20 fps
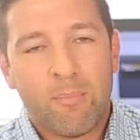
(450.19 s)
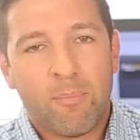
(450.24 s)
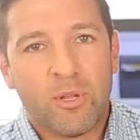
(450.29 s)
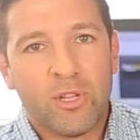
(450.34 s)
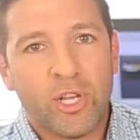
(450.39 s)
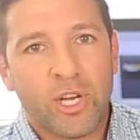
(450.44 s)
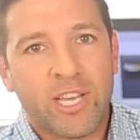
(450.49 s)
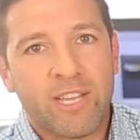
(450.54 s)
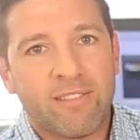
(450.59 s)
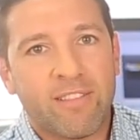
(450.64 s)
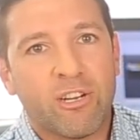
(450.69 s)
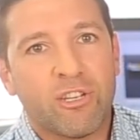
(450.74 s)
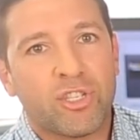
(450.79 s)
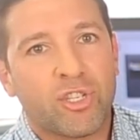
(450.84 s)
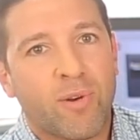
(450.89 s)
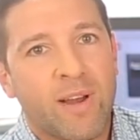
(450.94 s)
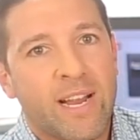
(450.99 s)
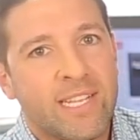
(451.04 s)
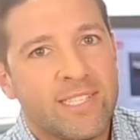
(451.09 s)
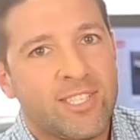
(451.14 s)
But look at their
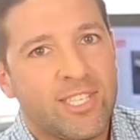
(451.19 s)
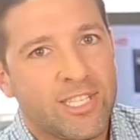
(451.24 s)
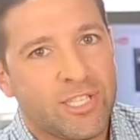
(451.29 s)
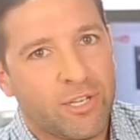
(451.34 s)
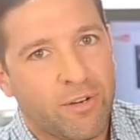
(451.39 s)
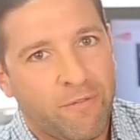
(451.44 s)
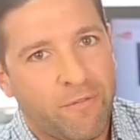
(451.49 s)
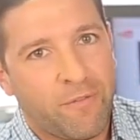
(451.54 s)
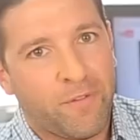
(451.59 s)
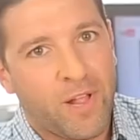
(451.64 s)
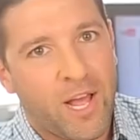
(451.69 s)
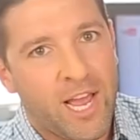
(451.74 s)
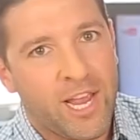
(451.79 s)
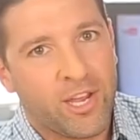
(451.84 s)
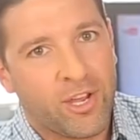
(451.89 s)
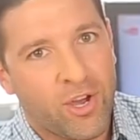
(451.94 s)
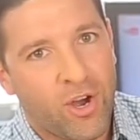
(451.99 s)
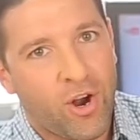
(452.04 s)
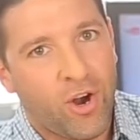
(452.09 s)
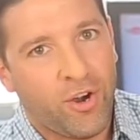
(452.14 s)
transition
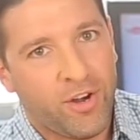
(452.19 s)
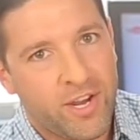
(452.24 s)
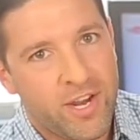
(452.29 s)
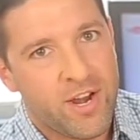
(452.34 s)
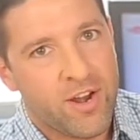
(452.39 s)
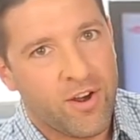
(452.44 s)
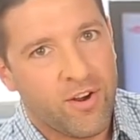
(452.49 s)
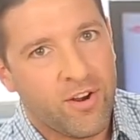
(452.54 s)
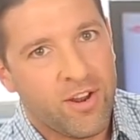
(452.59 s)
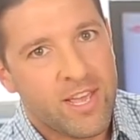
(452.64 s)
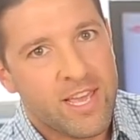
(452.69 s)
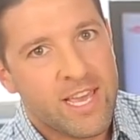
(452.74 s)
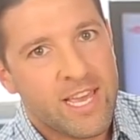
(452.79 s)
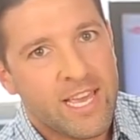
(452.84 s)
flying car here.